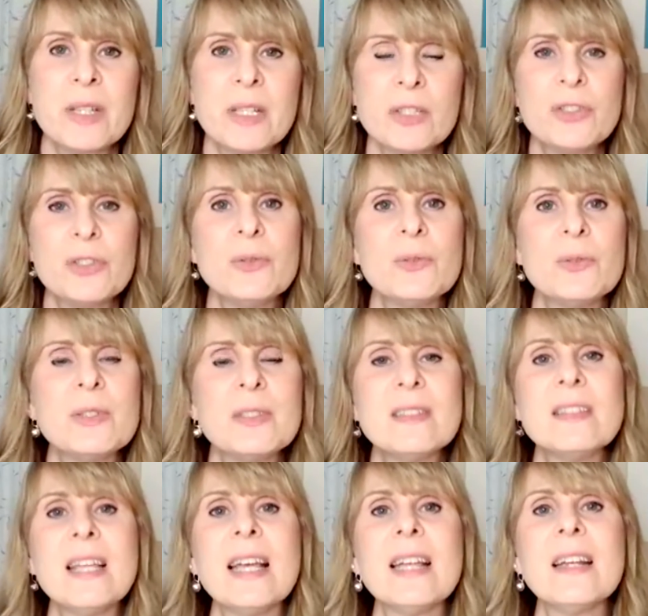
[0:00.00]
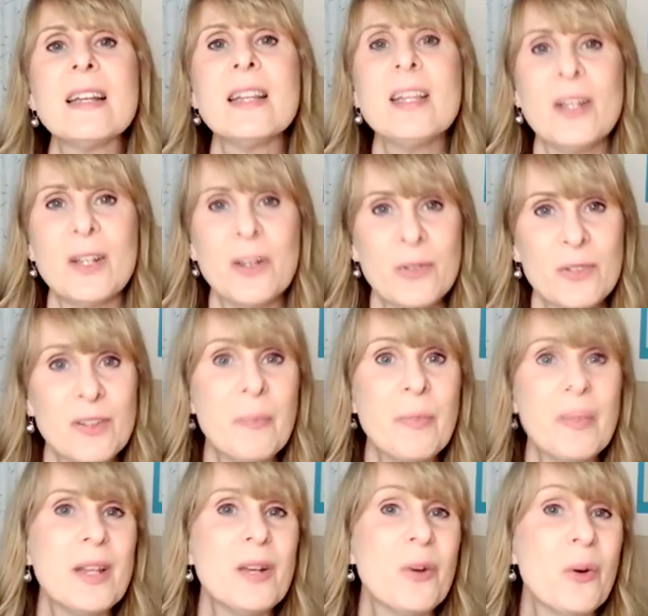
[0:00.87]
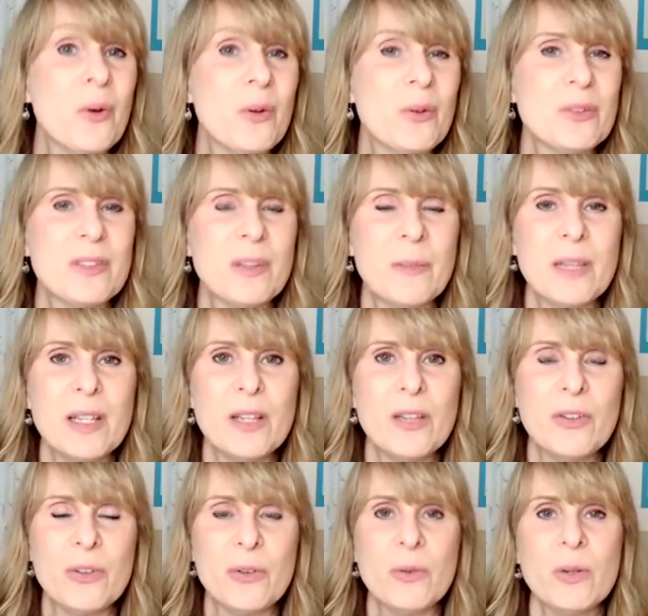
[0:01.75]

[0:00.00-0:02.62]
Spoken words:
to set, something old, something new,